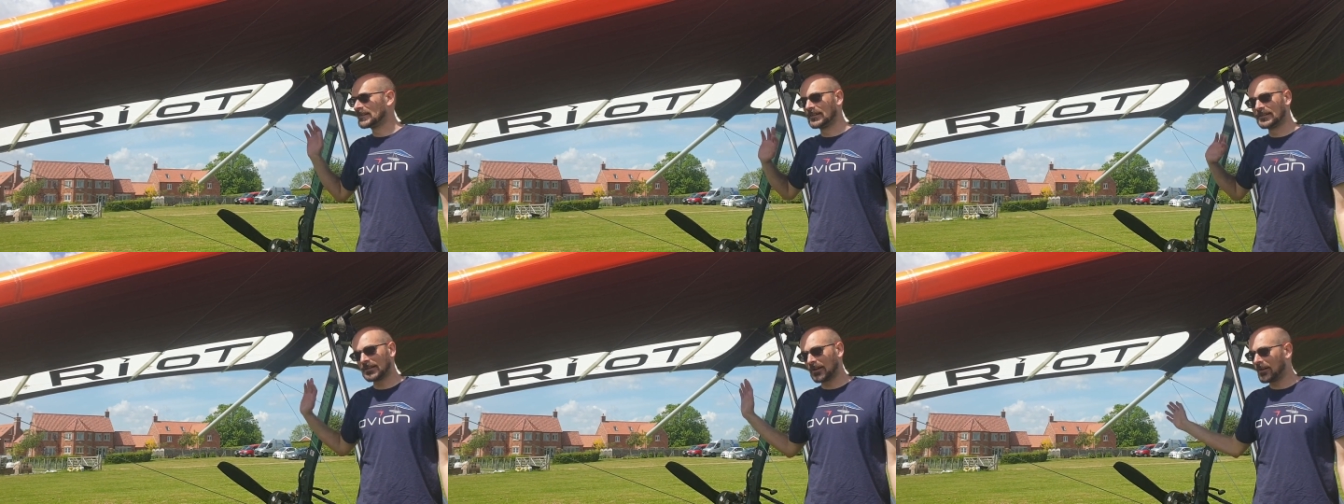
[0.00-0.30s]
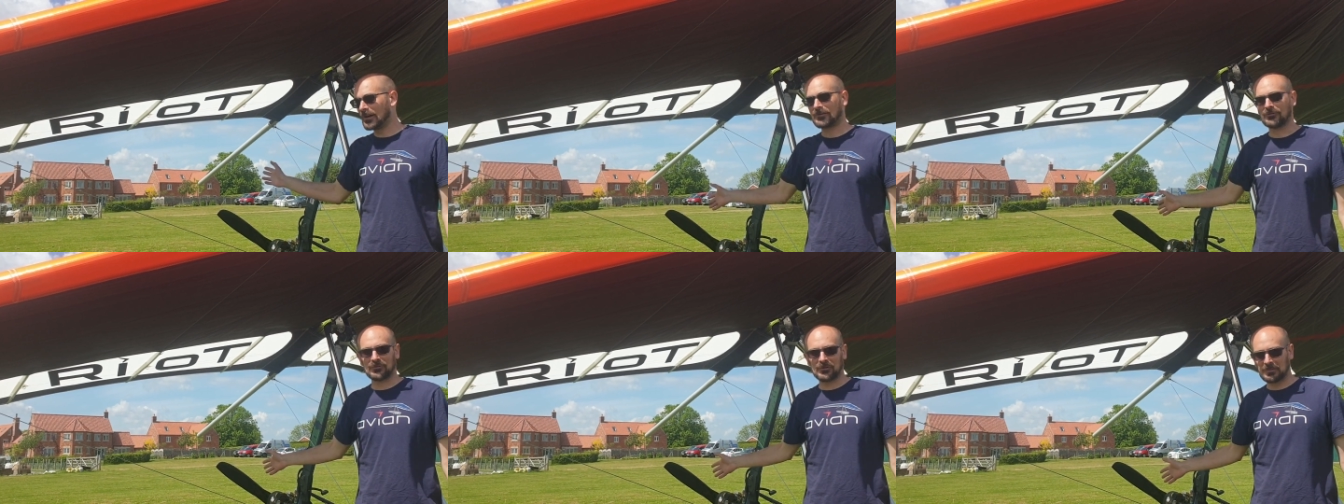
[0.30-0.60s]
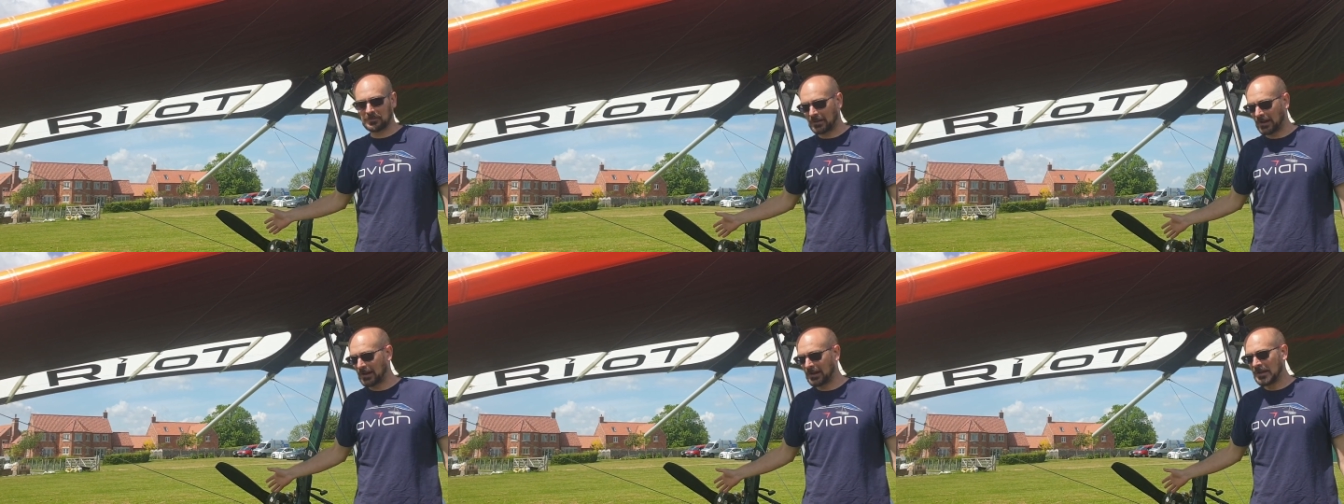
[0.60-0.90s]
designed
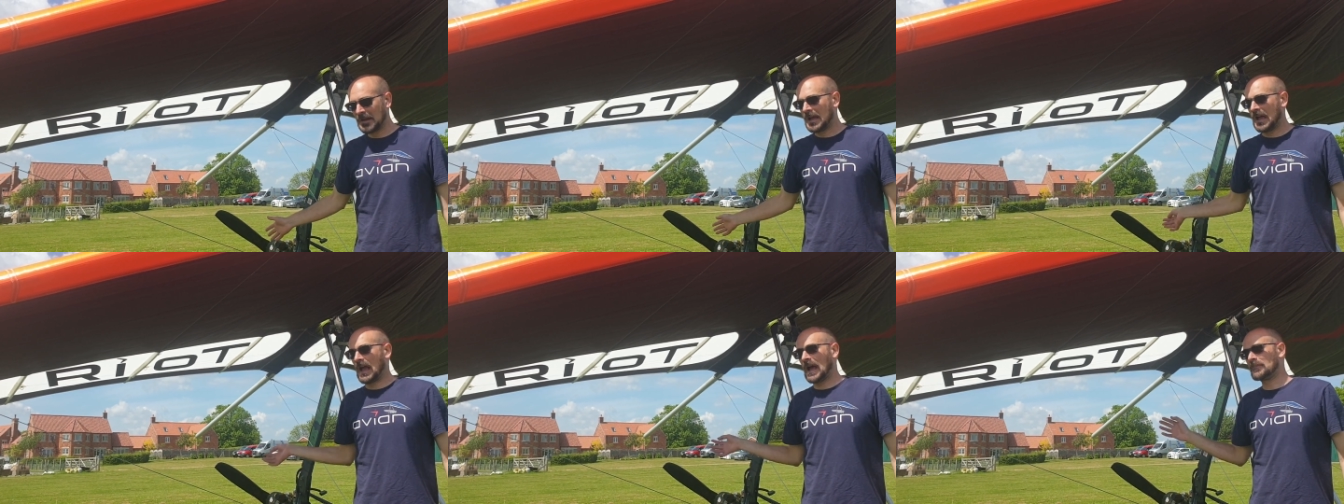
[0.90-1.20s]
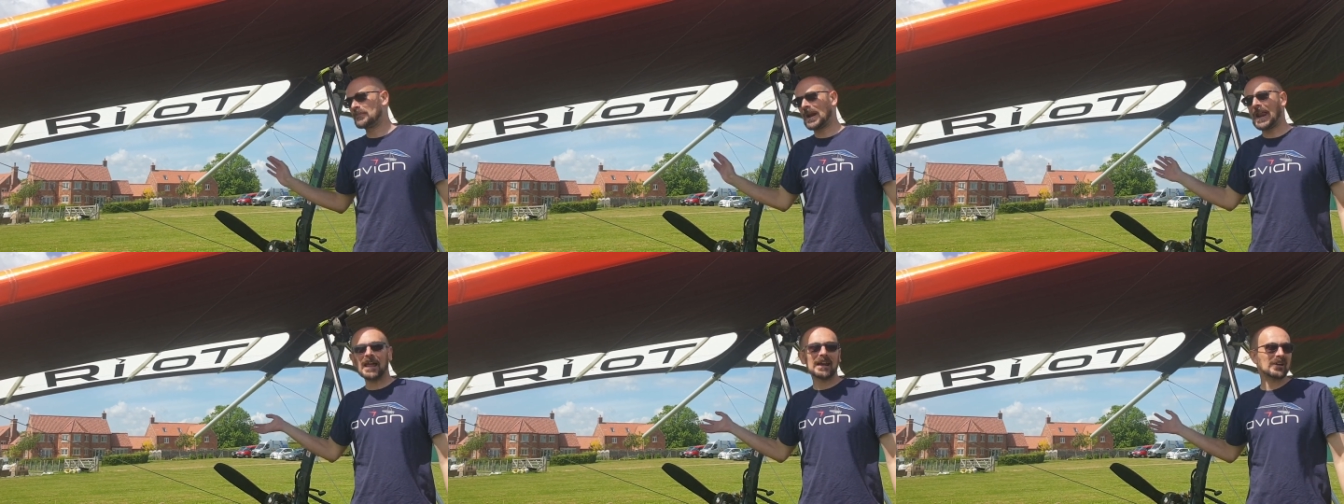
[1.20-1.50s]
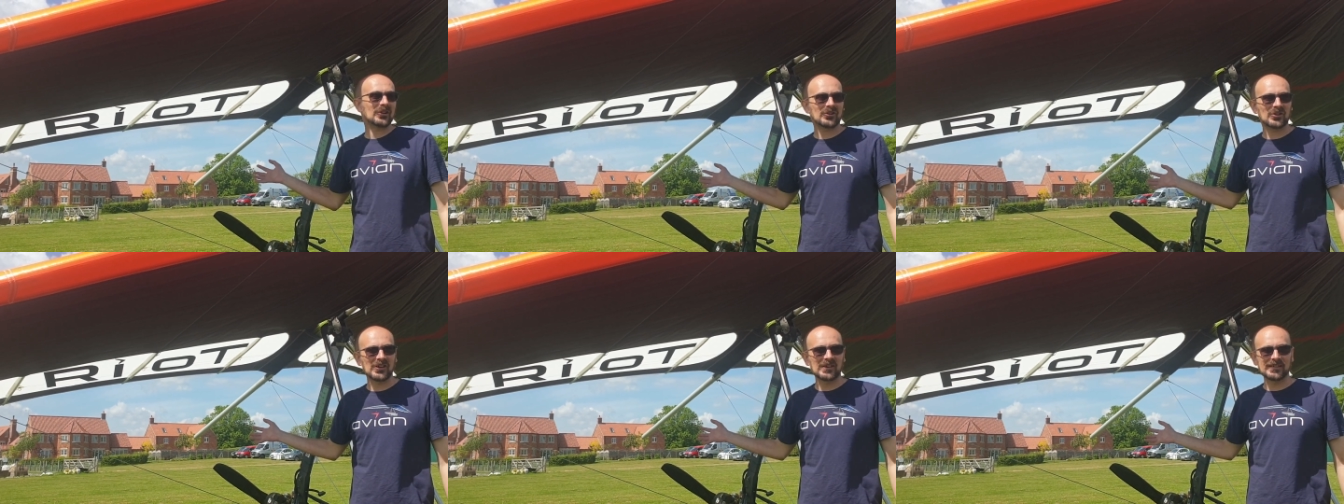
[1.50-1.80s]
from a
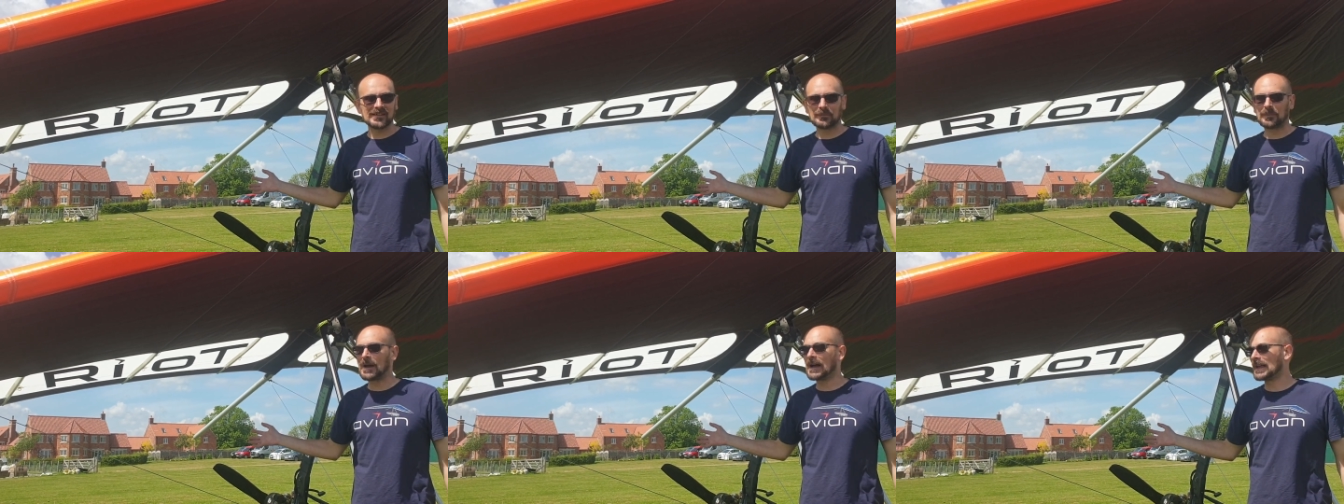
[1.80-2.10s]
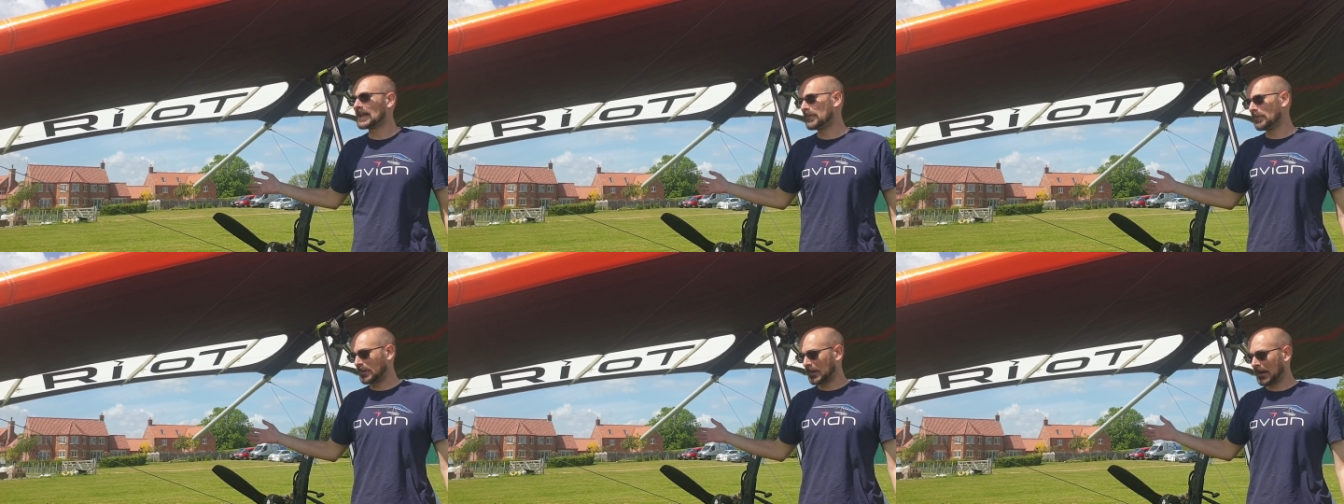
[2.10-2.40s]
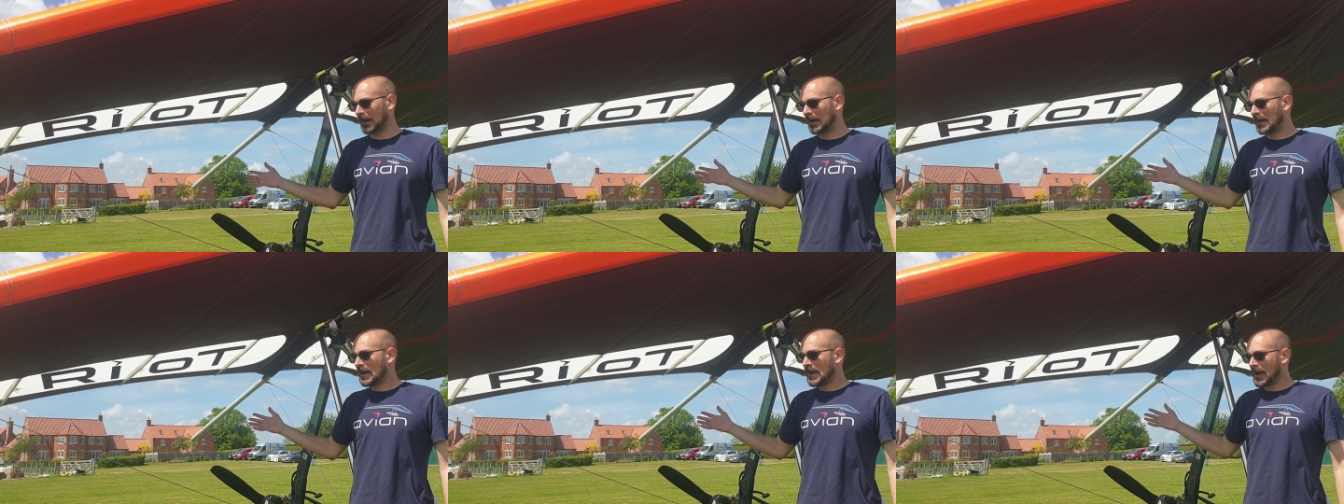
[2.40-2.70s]
blank sheet of
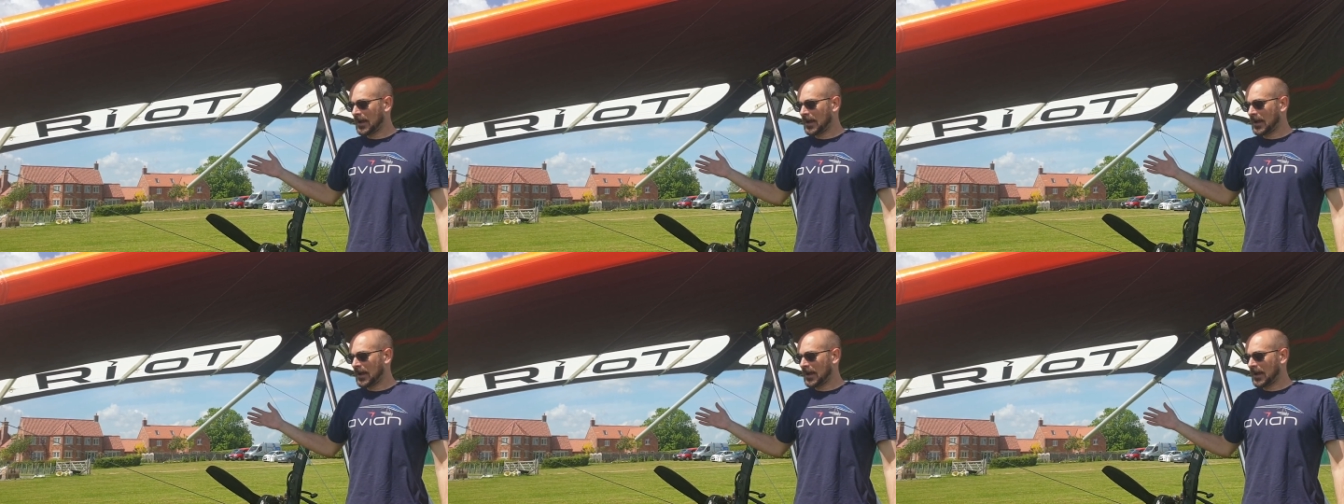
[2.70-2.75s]
paper.